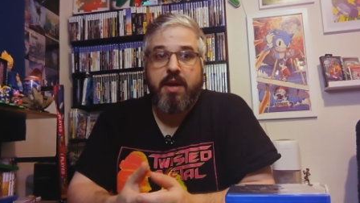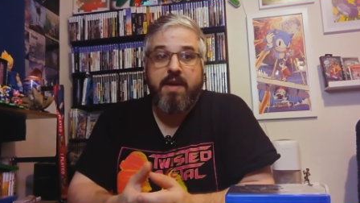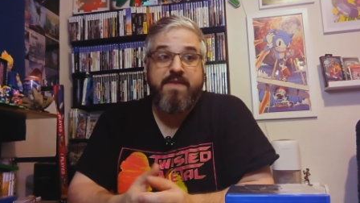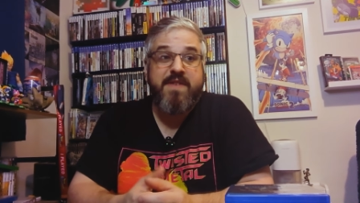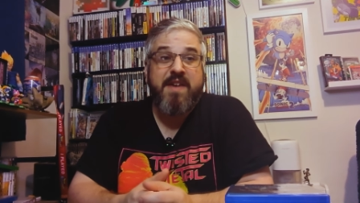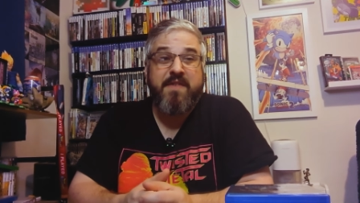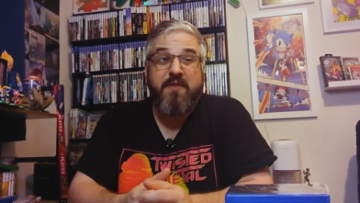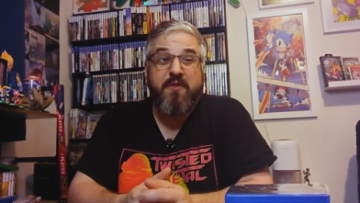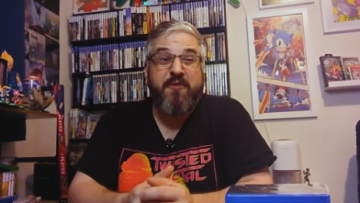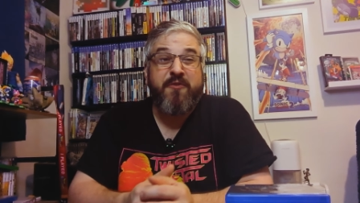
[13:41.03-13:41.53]

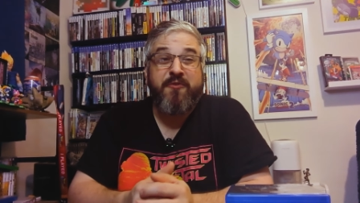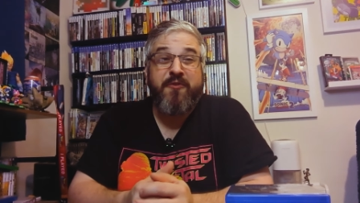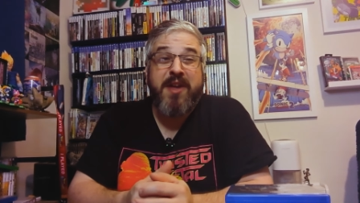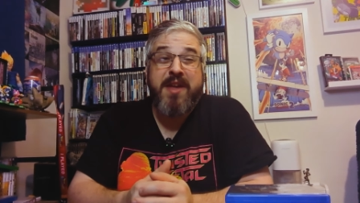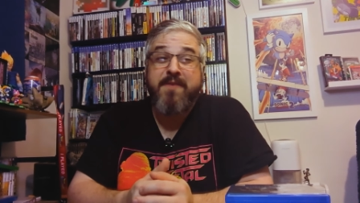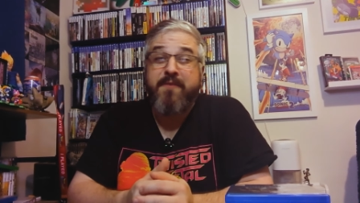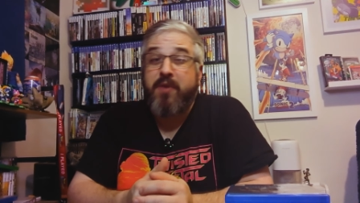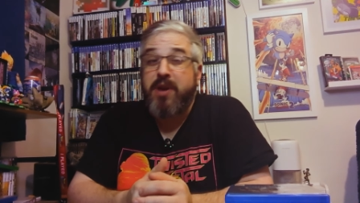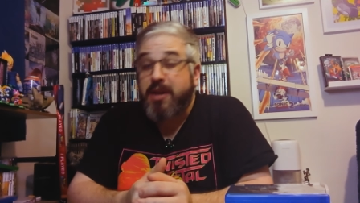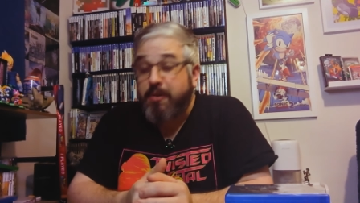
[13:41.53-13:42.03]
If you have a
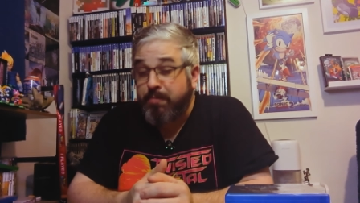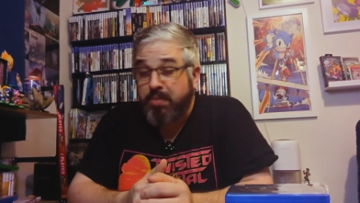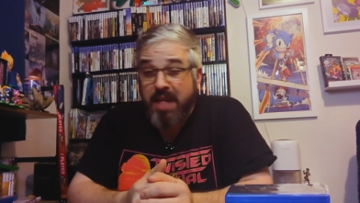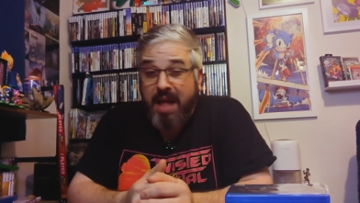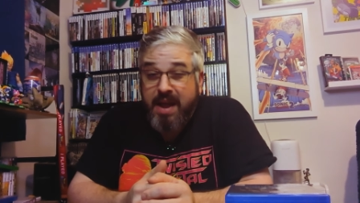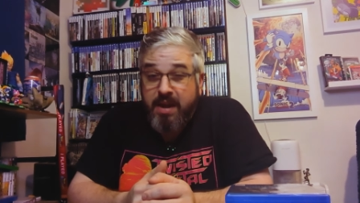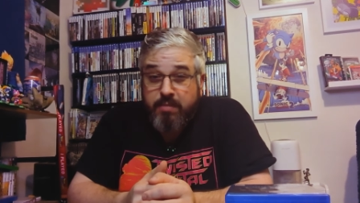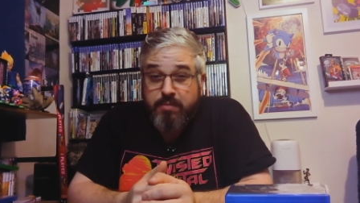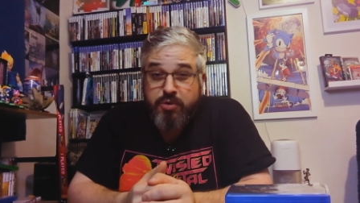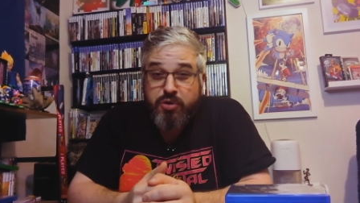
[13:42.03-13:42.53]
favorite
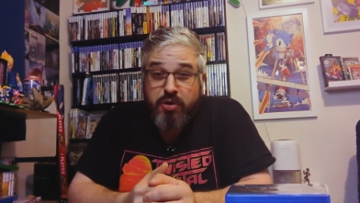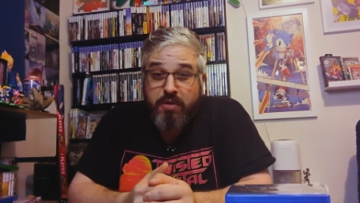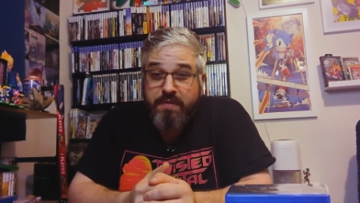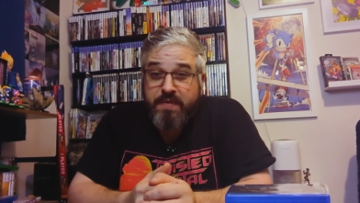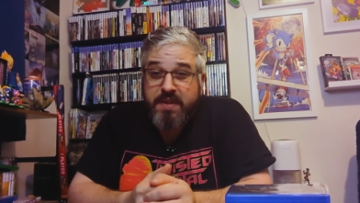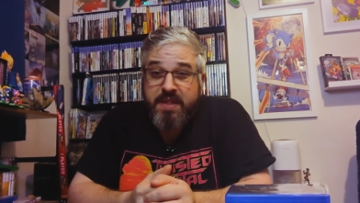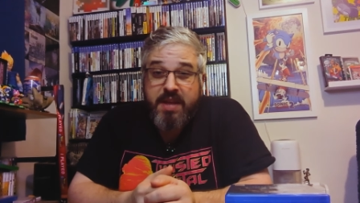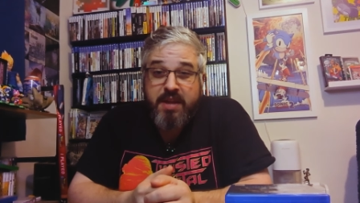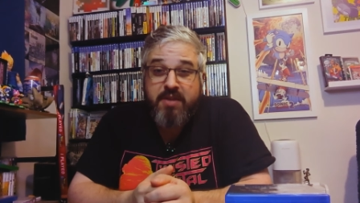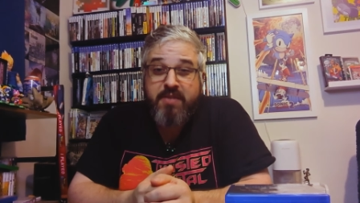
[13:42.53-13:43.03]
platinum
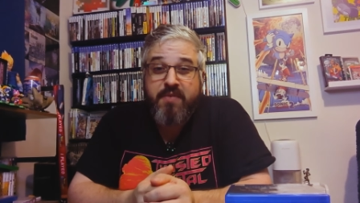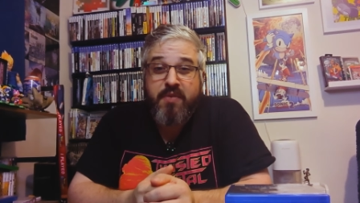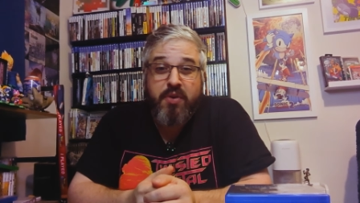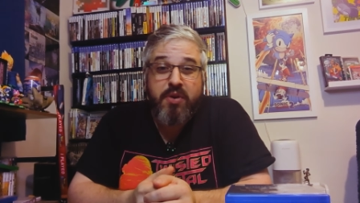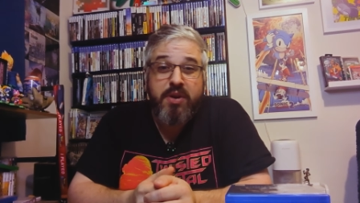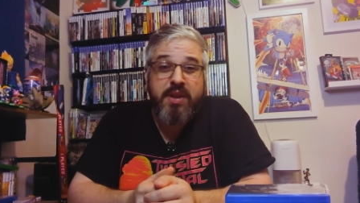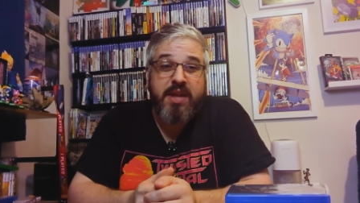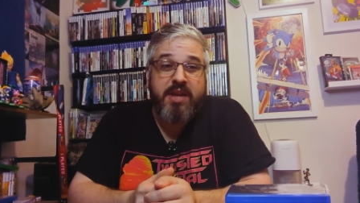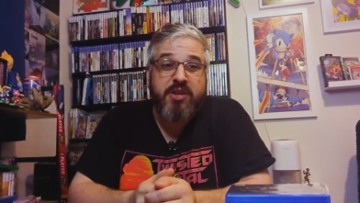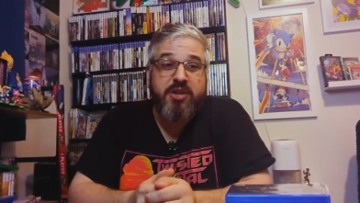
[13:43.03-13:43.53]
trophy that you've
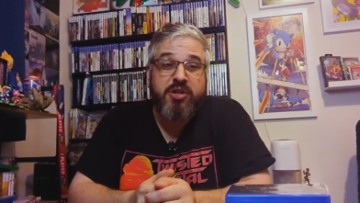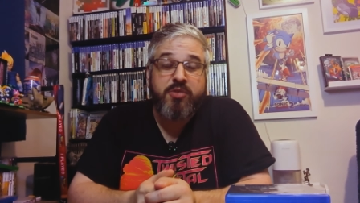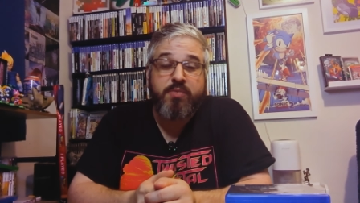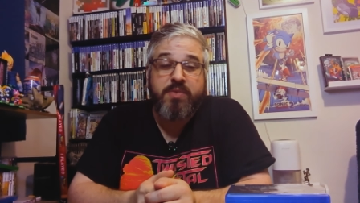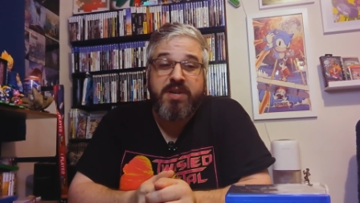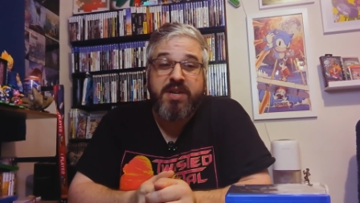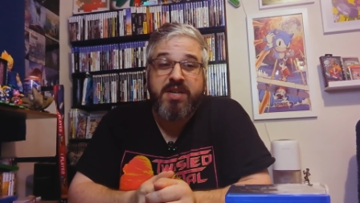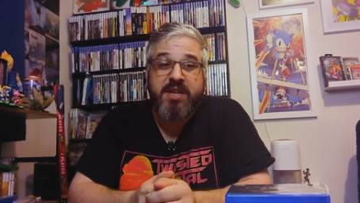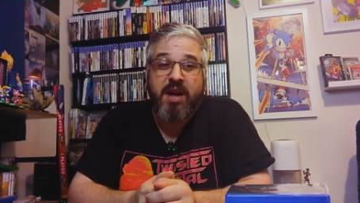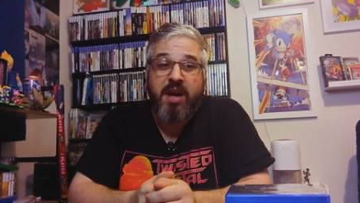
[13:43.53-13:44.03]
earned that you just
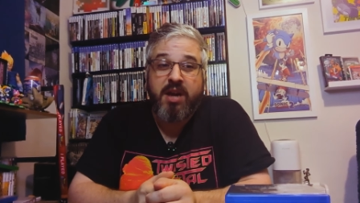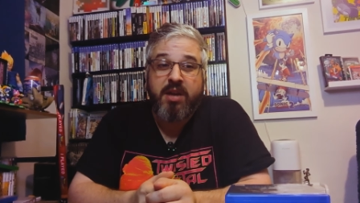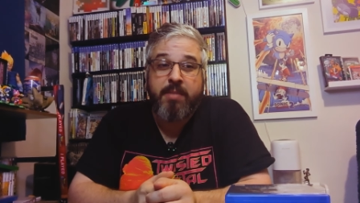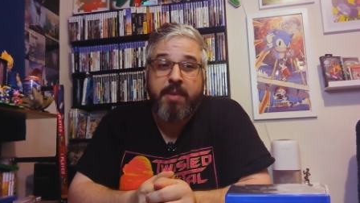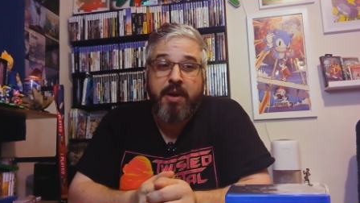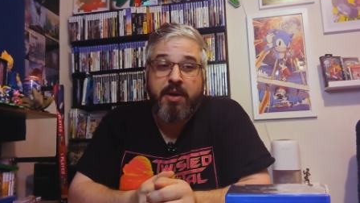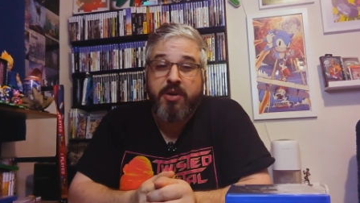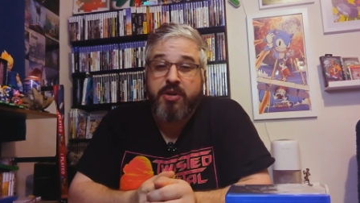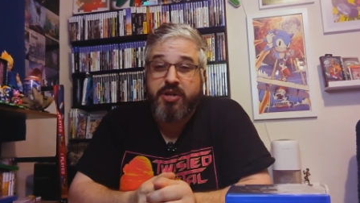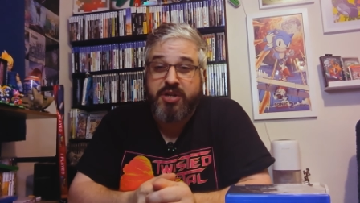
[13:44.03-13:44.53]
want to talk
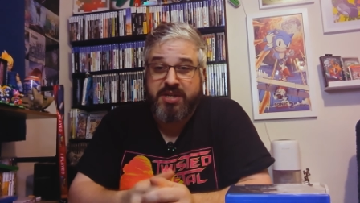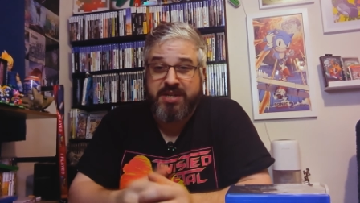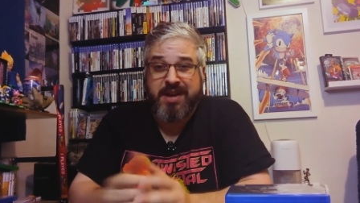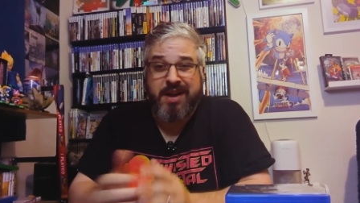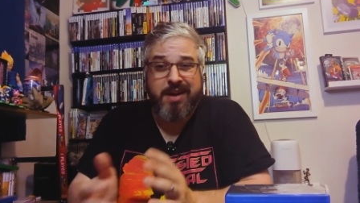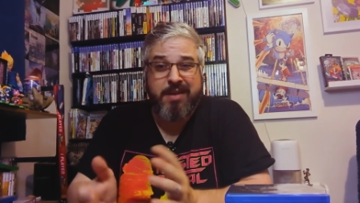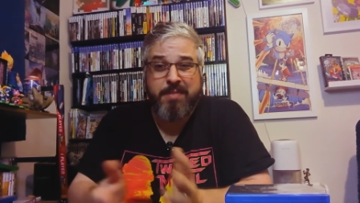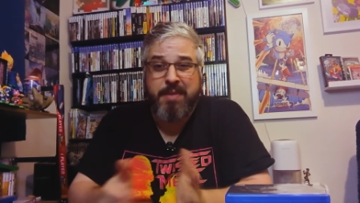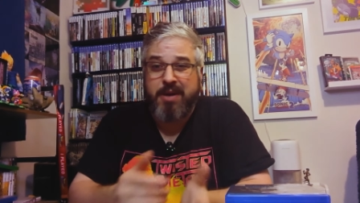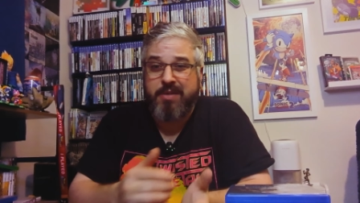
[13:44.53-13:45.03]
about, or just
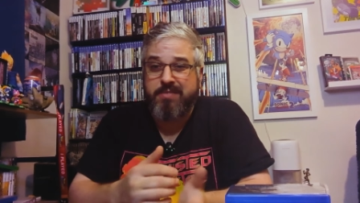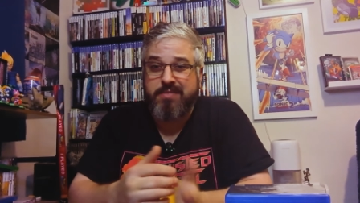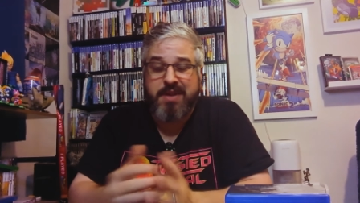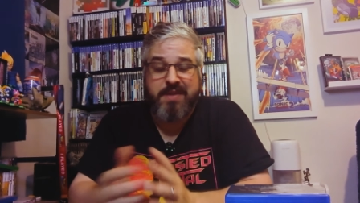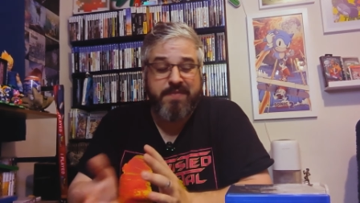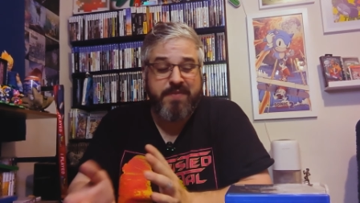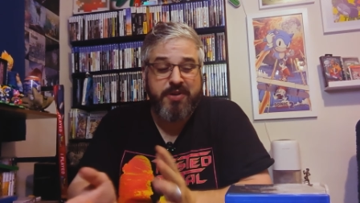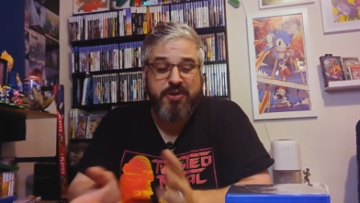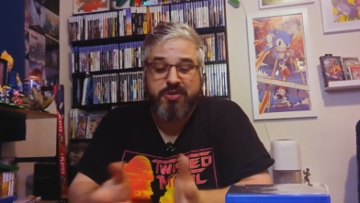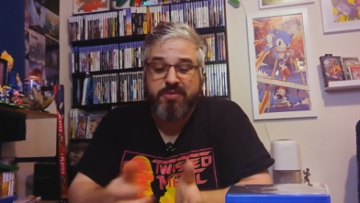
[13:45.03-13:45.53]
talk about
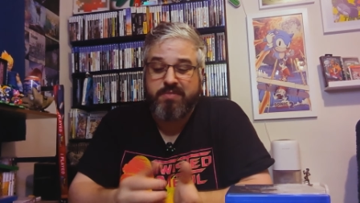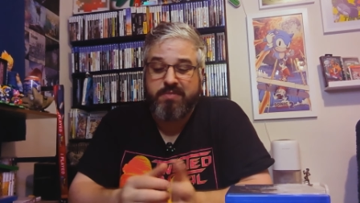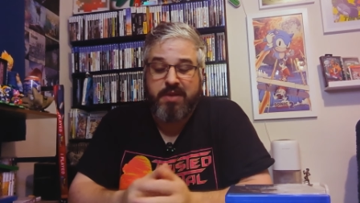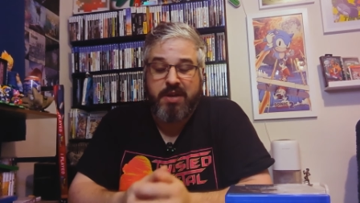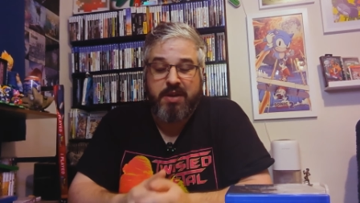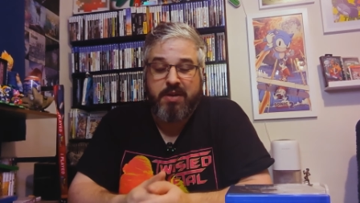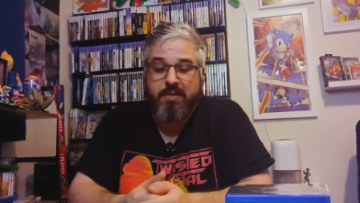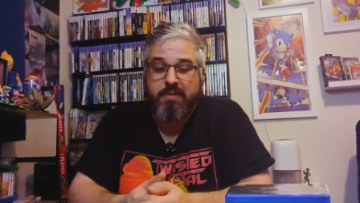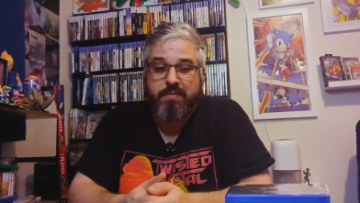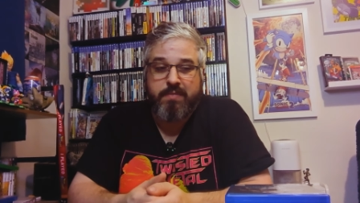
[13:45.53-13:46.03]
different,
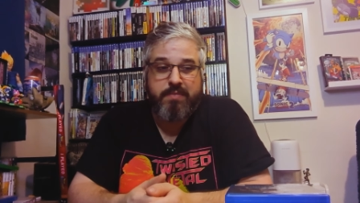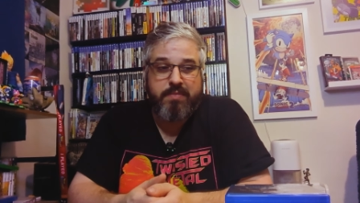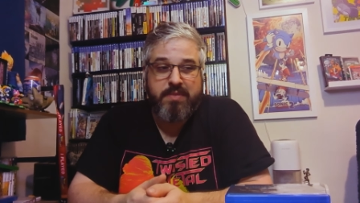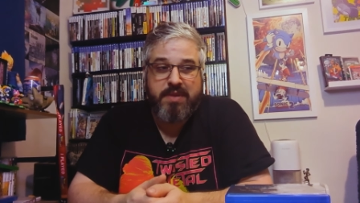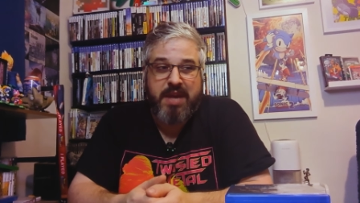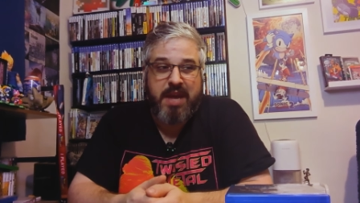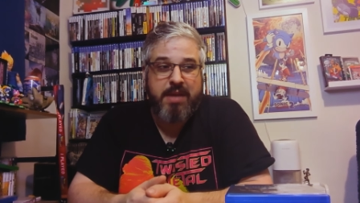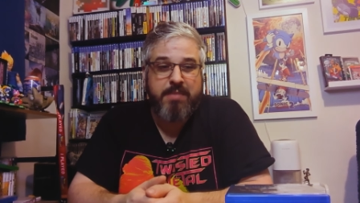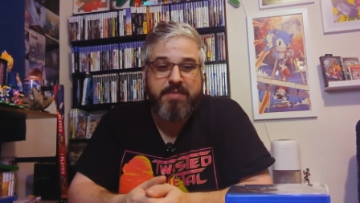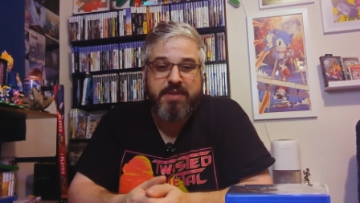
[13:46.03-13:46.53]
you know,
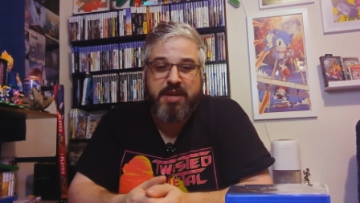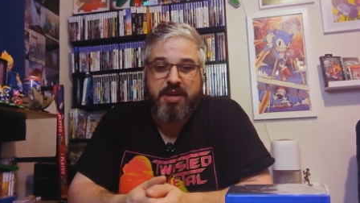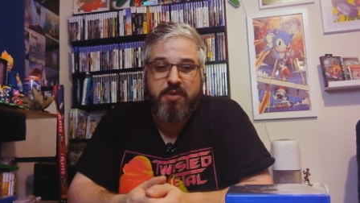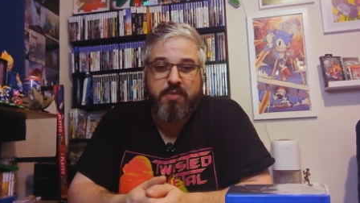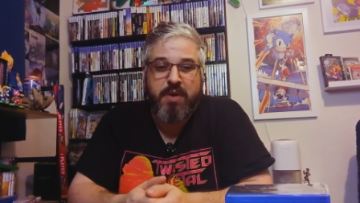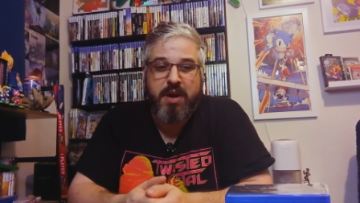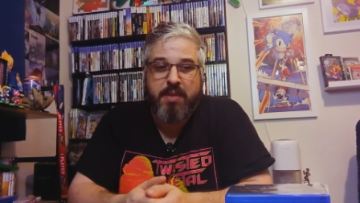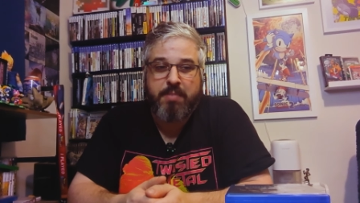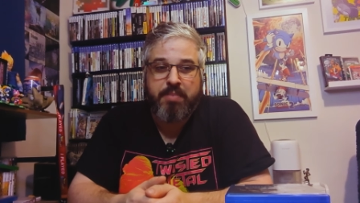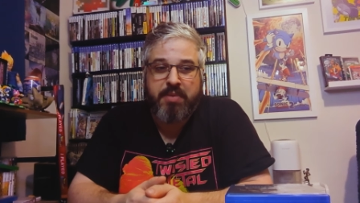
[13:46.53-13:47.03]
games that
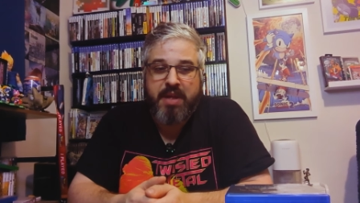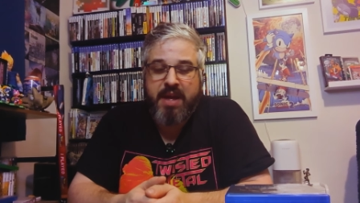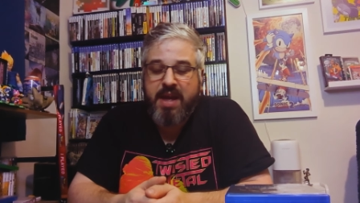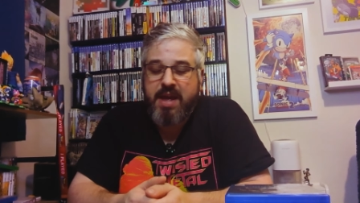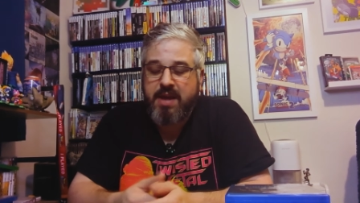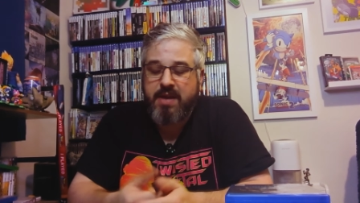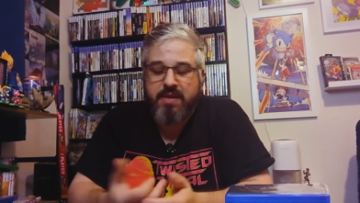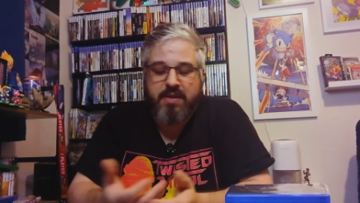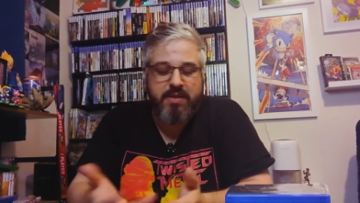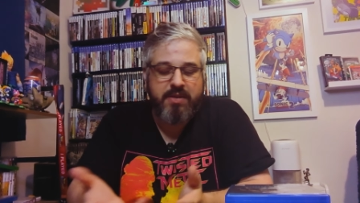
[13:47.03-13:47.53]
you want to
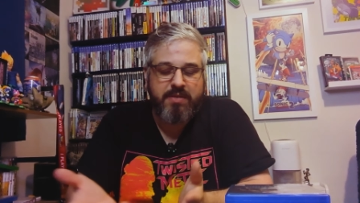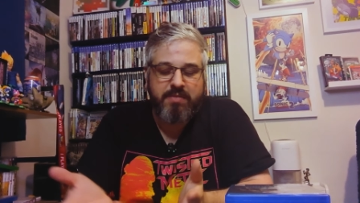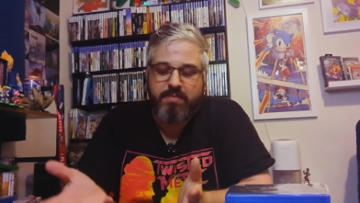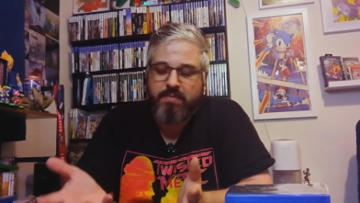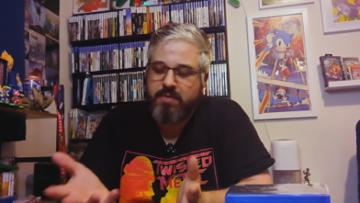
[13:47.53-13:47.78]
play,